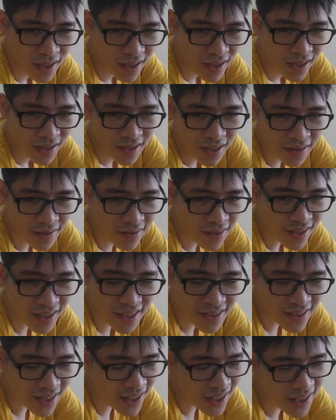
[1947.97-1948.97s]
The thing is
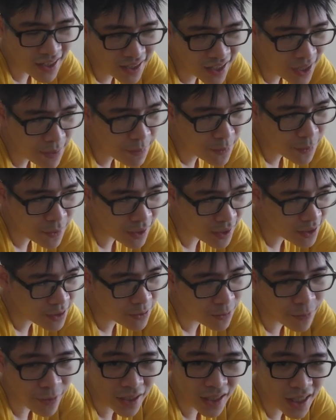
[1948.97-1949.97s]
that, like, if you can
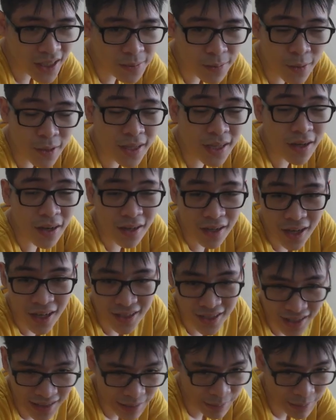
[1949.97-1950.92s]
try and exploit that or not.